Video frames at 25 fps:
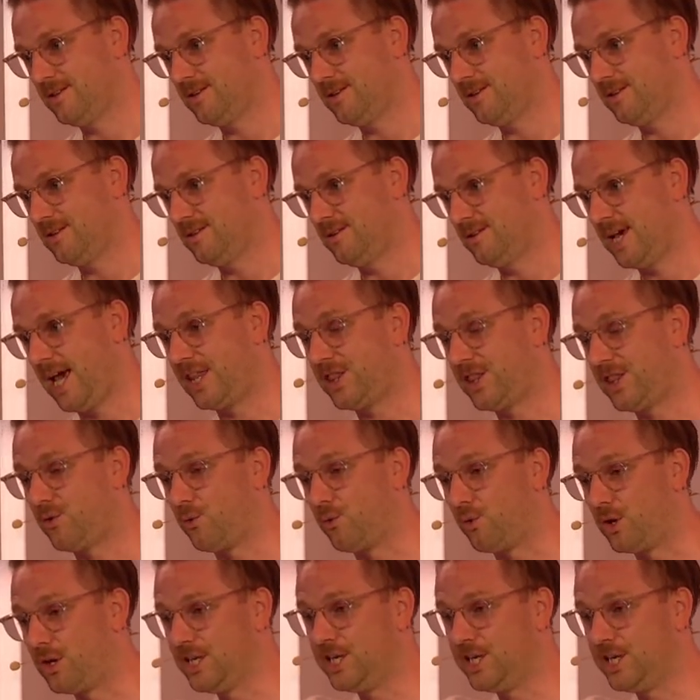And the
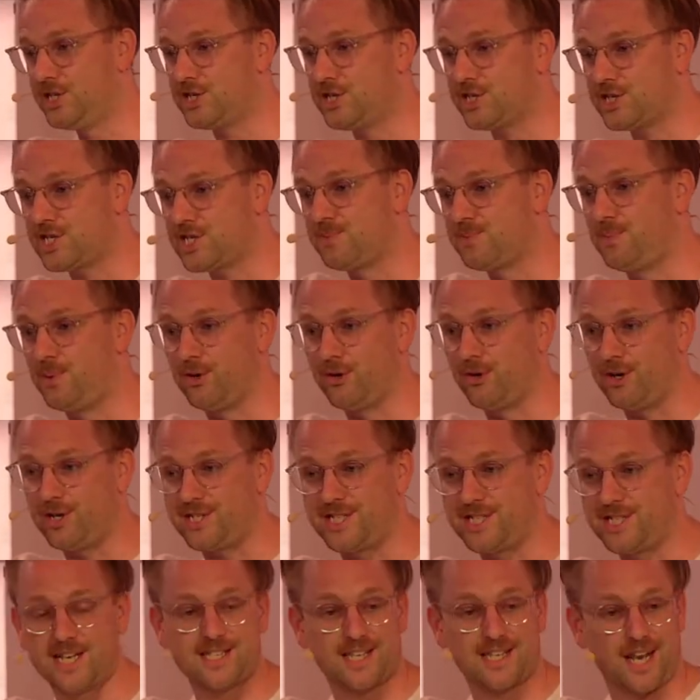religious spirit
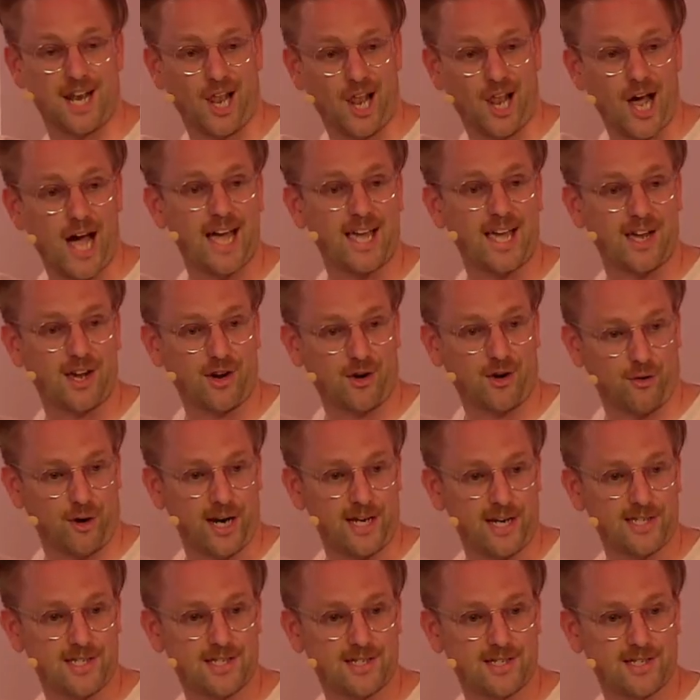doesn't like
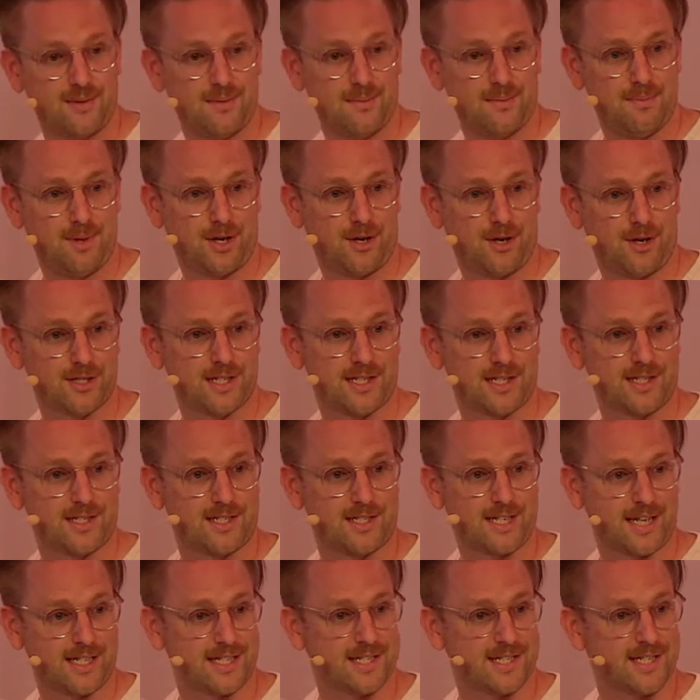grace because it
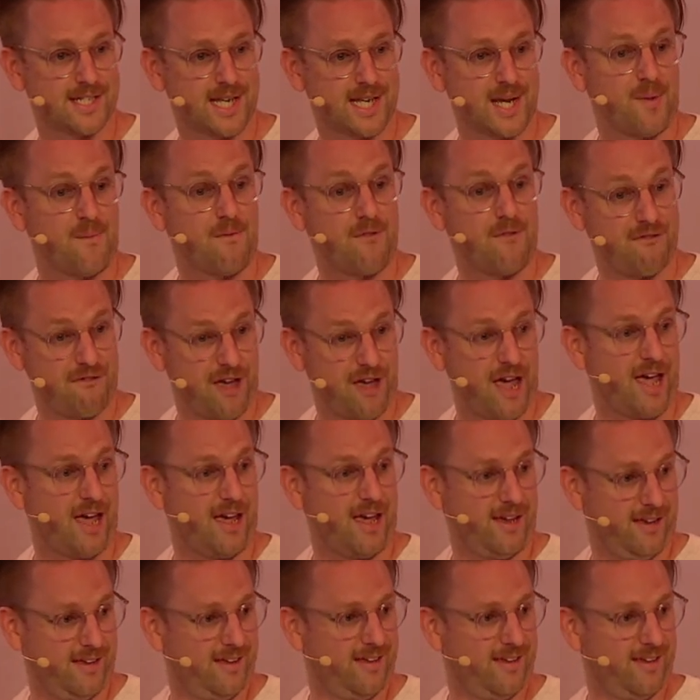doesn't seem fair.
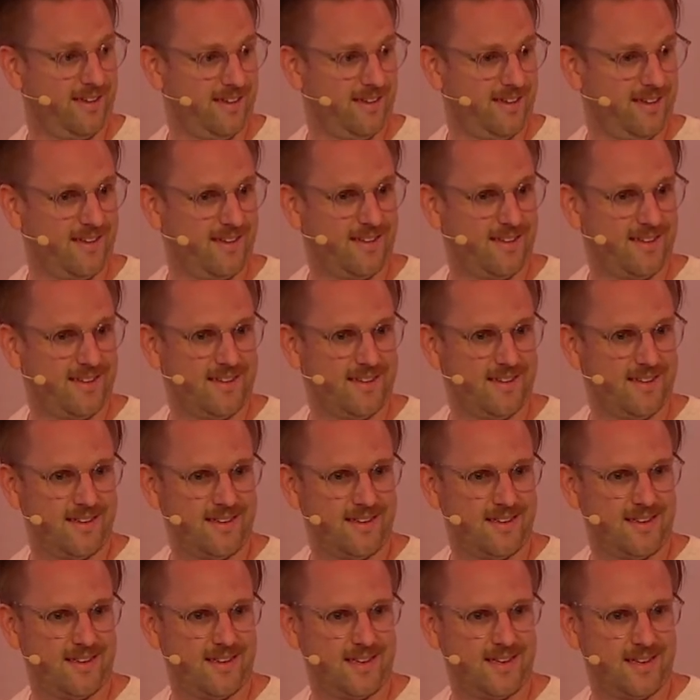
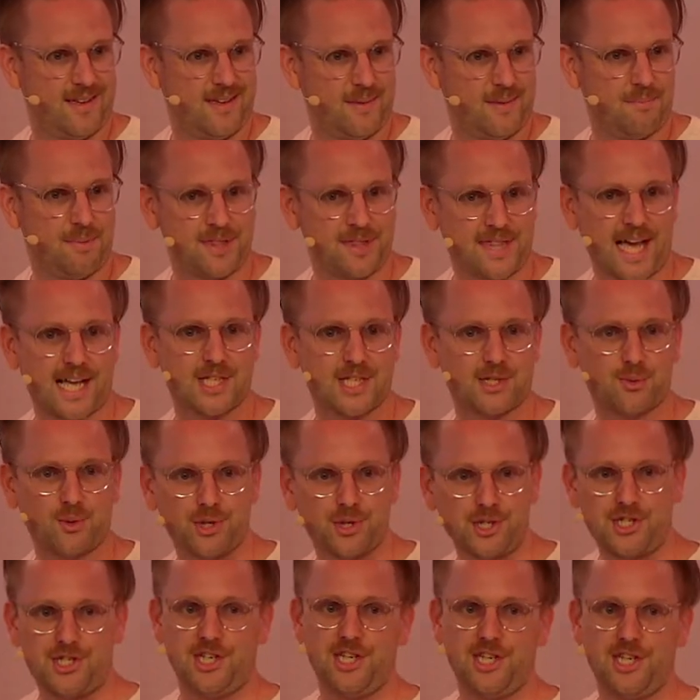But that's what
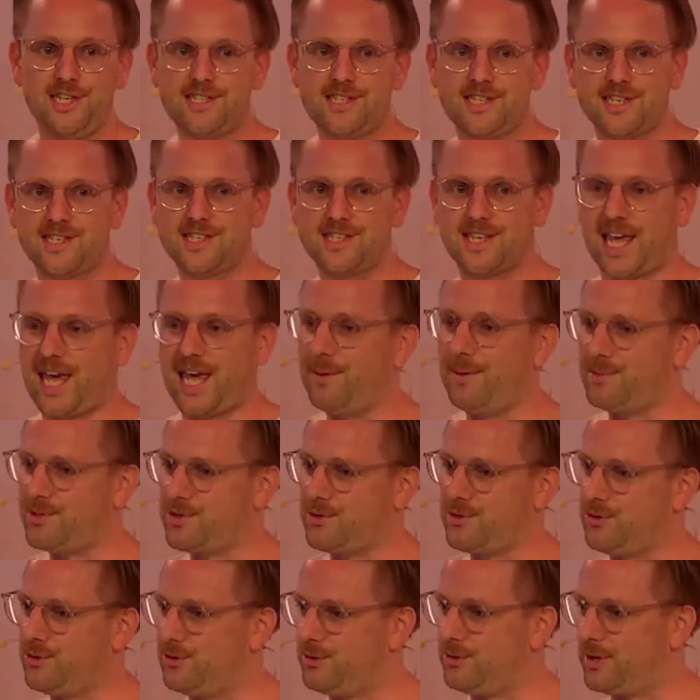Jesus came
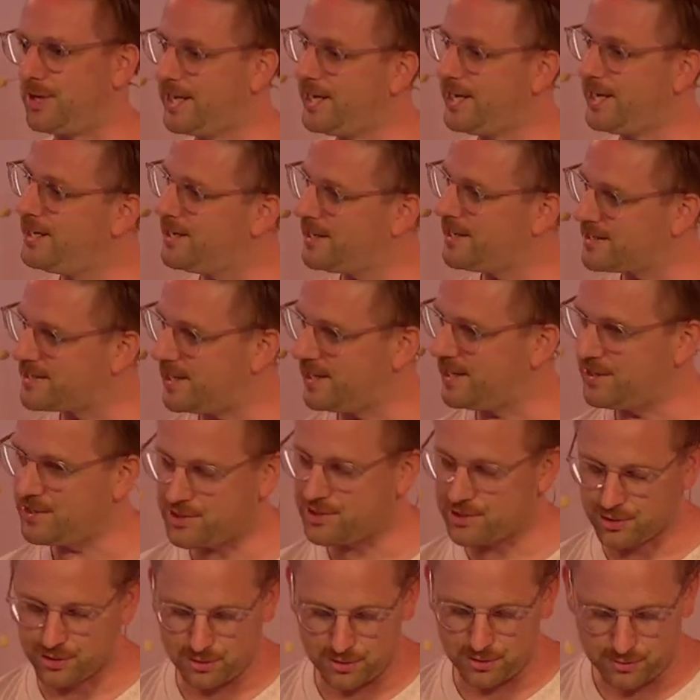to lead us
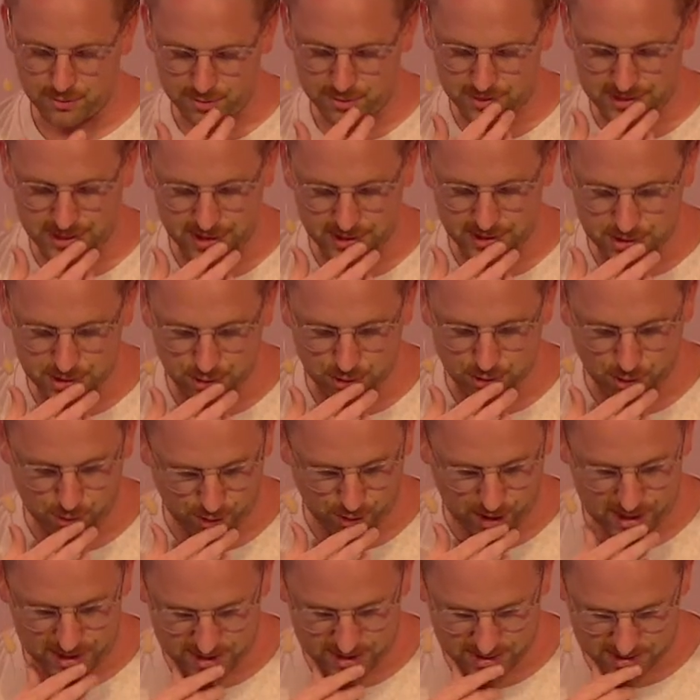into, was into
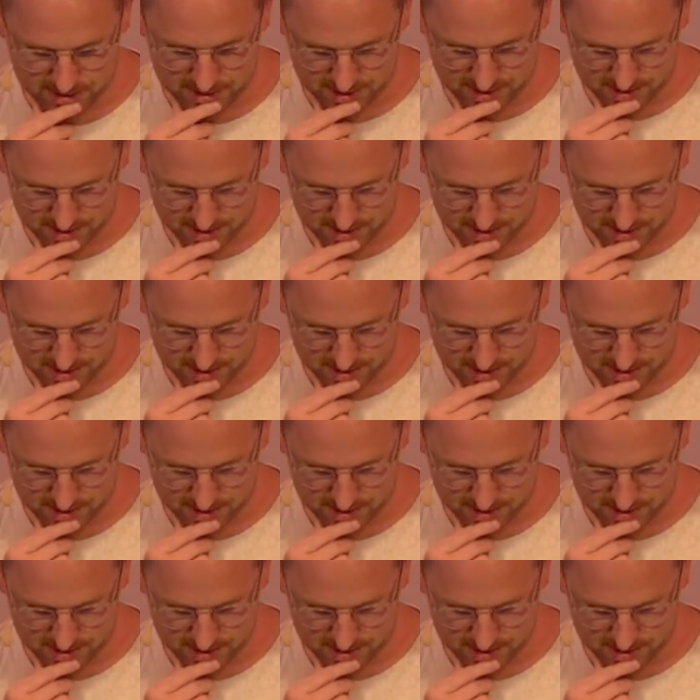grace.